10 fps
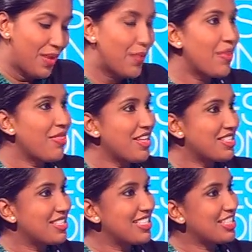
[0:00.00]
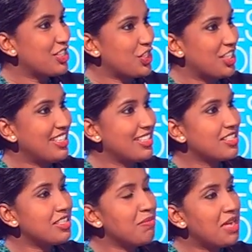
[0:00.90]
with this decision,
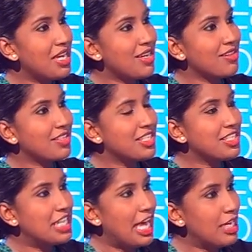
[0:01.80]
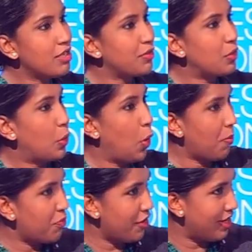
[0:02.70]
does it mean this is the end of your
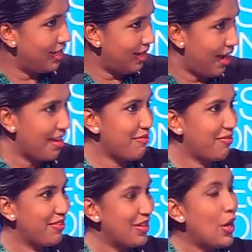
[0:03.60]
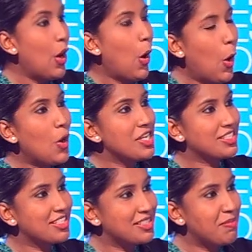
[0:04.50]
corporate life? Or is
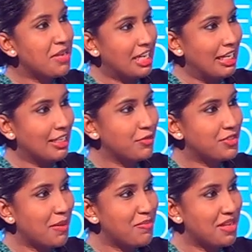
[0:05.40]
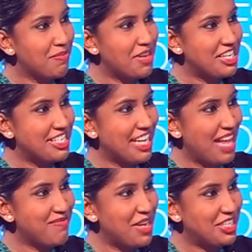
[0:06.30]
this the beginning of something bigger
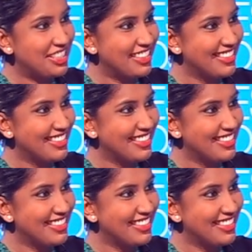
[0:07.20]
and better?